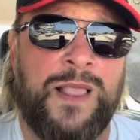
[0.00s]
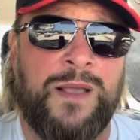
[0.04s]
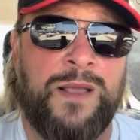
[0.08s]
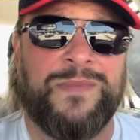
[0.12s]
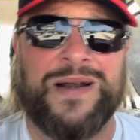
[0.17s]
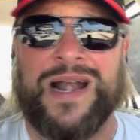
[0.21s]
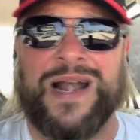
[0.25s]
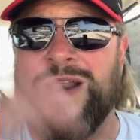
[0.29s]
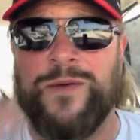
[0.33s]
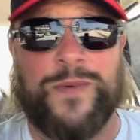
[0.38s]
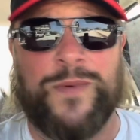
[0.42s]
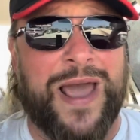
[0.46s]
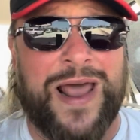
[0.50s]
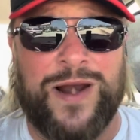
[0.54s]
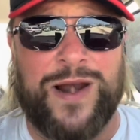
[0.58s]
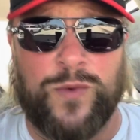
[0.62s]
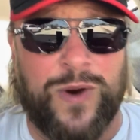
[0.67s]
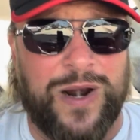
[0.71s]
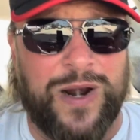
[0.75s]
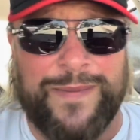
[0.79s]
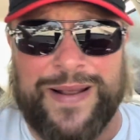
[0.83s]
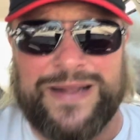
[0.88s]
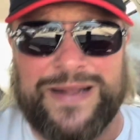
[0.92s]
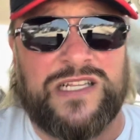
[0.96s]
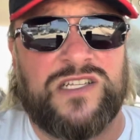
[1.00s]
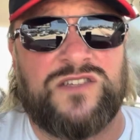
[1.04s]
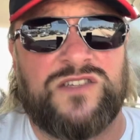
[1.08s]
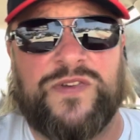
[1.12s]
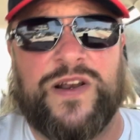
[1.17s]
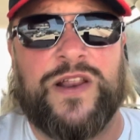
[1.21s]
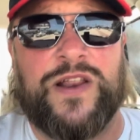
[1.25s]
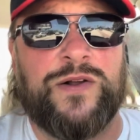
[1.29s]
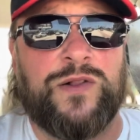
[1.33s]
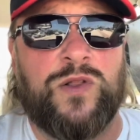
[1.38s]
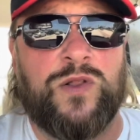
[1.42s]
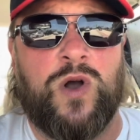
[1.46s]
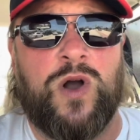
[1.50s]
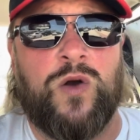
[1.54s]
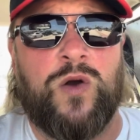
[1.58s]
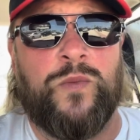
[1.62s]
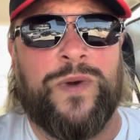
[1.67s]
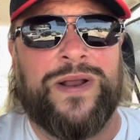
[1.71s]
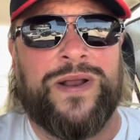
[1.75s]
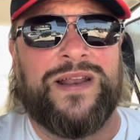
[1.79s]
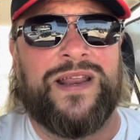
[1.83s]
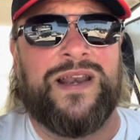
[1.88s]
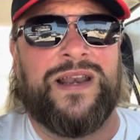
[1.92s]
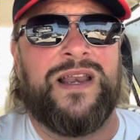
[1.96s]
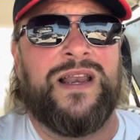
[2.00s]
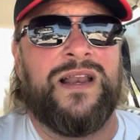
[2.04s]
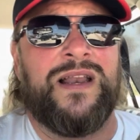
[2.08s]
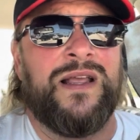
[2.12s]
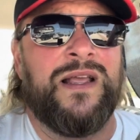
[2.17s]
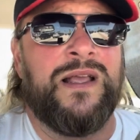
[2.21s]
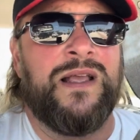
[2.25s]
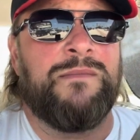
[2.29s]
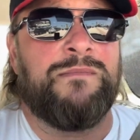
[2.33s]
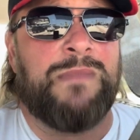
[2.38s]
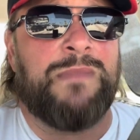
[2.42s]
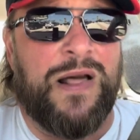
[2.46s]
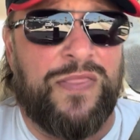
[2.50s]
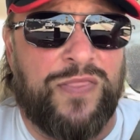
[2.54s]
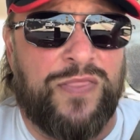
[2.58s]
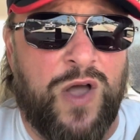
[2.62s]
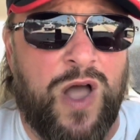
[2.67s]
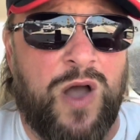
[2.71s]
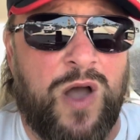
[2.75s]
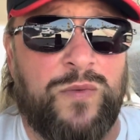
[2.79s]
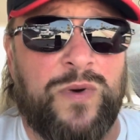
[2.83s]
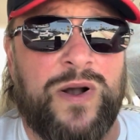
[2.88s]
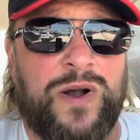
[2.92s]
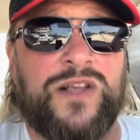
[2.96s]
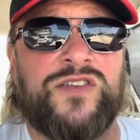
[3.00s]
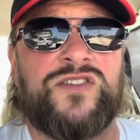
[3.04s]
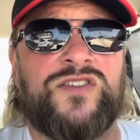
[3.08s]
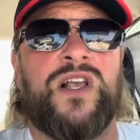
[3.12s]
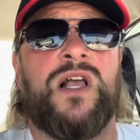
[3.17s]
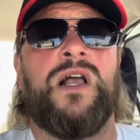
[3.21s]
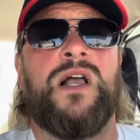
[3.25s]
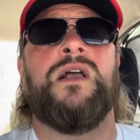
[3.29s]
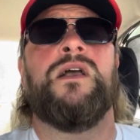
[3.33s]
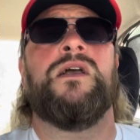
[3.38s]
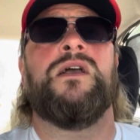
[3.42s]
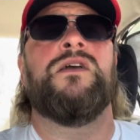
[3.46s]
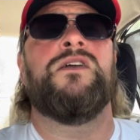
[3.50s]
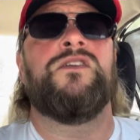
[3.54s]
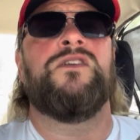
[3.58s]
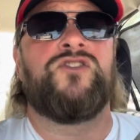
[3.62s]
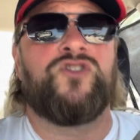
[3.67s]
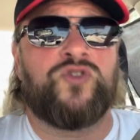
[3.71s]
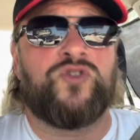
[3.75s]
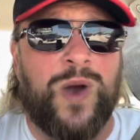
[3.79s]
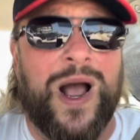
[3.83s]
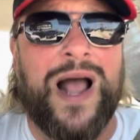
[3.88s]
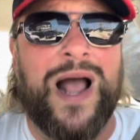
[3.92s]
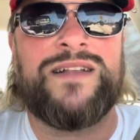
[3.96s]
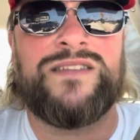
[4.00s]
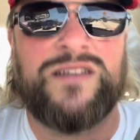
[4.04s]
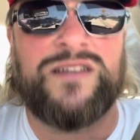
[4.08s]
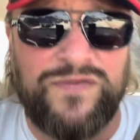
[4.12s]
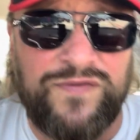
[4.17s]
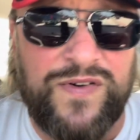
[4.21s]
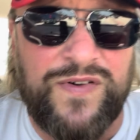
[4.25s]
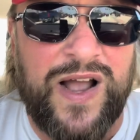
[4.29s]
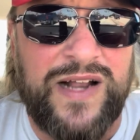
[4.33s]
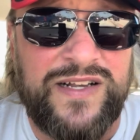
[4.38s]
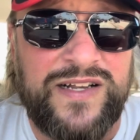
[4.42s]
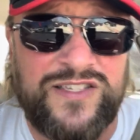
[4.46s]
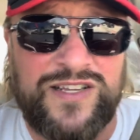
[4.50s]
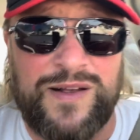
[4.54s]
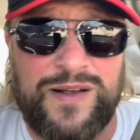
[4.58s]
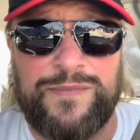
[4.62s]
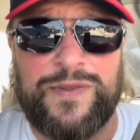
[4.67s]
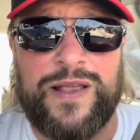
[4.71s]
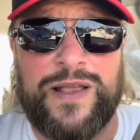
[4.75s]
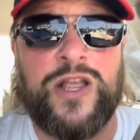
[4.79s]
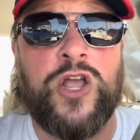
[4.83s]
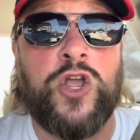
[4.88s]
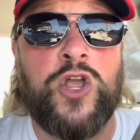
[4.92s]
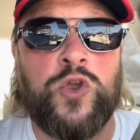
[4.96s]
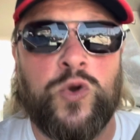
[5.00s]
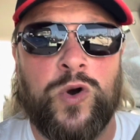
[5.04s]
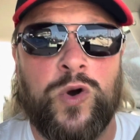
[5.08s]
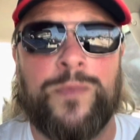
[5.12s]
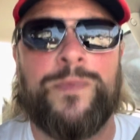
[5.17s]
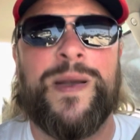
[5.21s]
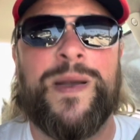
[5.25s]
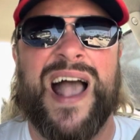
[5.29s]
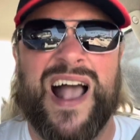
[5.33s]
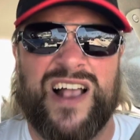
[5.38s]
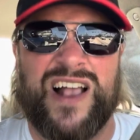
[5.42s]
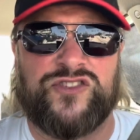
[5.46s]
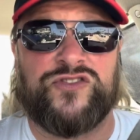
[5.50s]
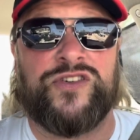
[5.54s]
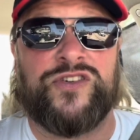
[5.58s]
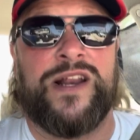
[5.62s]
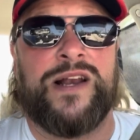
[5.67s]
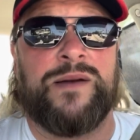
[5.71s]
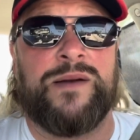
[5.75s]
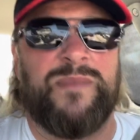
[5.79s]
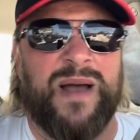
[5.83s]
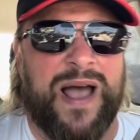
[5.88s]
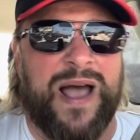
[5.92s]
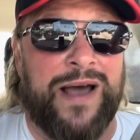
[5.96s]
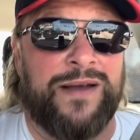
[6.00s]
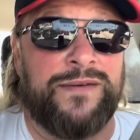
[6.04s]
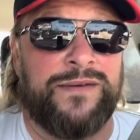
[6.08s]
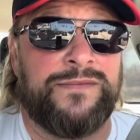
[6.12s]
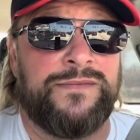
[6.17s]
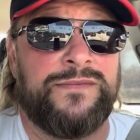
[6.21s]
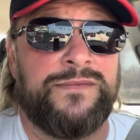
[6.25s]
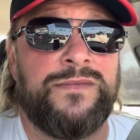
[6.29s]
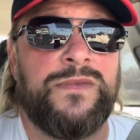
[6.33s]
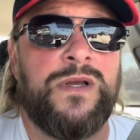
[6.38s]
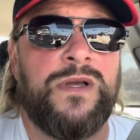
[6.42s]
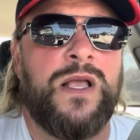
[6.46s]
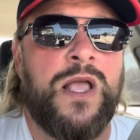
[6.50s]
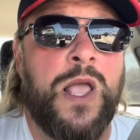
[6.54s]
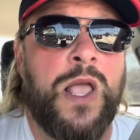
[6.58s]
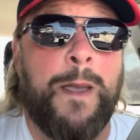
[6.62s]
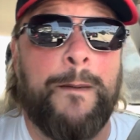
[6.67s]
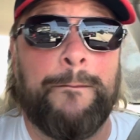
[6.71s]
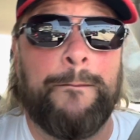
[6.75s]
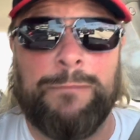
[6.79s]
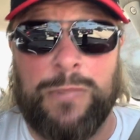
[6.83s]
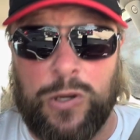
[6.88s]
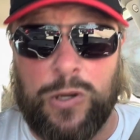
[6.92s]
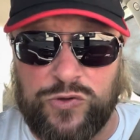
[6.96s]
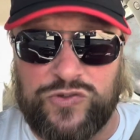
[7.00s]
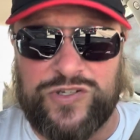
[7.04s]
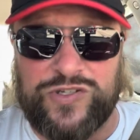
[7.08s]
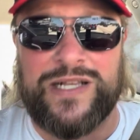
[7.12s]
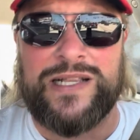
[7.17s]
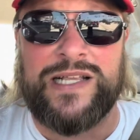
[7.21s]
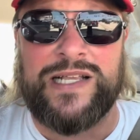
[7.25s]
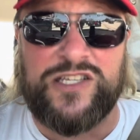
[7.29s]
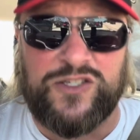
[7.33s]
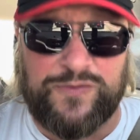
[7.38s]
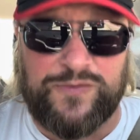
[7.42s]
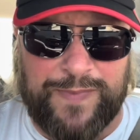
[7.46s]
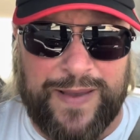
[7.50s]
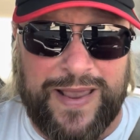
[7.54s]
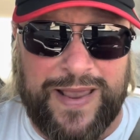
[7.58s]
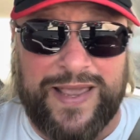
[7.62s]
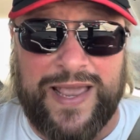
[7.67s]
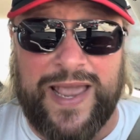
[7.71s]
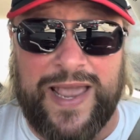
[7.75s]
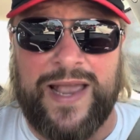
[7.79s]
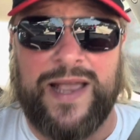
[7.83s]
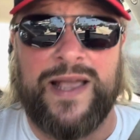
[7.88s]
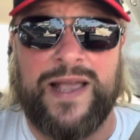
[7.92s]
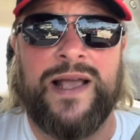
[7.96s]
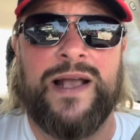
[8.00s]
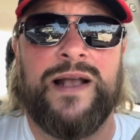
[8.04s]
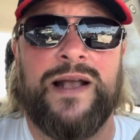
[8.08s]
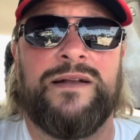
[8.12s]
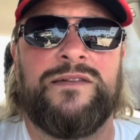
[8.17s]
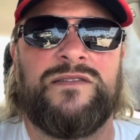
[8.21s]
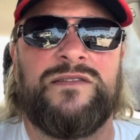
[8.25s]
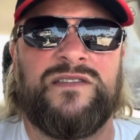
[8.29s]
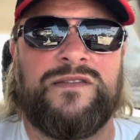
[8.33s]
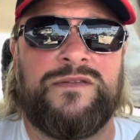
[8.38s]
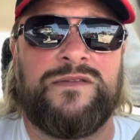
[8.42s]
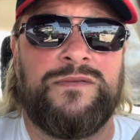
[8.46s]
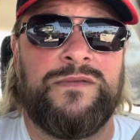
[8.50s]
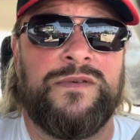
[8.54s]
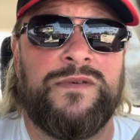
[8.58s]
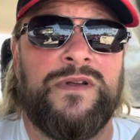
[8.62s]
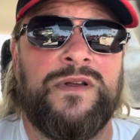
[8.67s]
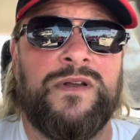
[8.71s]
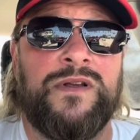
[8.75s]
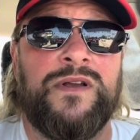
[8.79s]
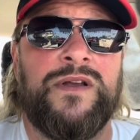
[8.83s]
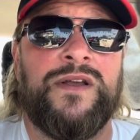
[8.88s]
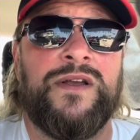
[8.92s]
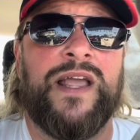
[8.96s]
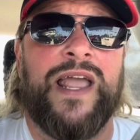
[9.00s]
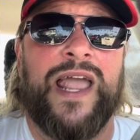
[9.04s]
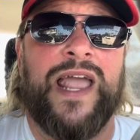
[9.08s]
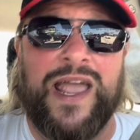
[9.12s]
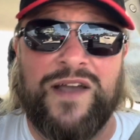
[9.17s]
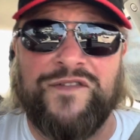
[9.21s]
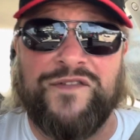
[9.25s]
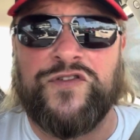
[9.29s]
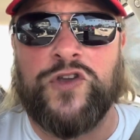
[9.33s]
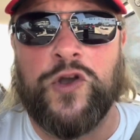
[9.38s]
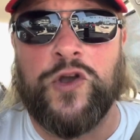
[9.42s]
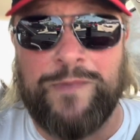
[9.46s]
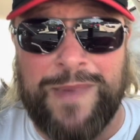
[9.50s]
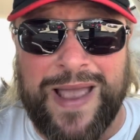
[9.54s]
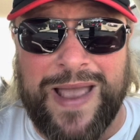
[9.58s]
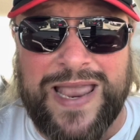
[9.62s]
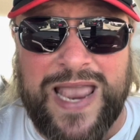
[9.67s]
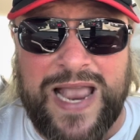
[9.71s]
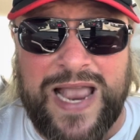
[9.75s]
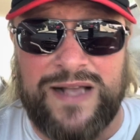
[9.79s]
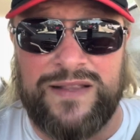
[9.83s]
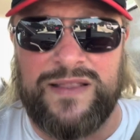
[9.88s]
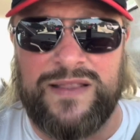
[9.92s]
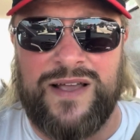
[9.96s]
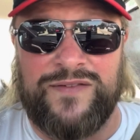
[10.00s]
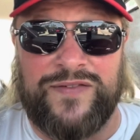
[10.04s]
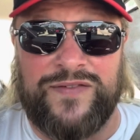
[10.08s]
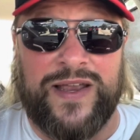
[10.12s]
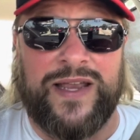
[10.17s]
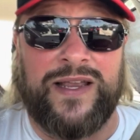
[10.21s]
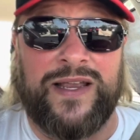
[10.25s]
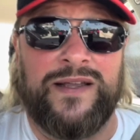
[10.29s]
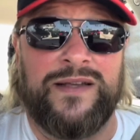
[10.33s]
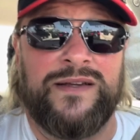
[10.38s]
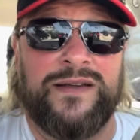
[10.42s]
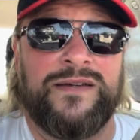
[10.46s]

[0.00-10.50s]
But anyway, I don't want to make this video long-winded. My thought was, try to find something you're passionate about, musically speaking, if you're making a living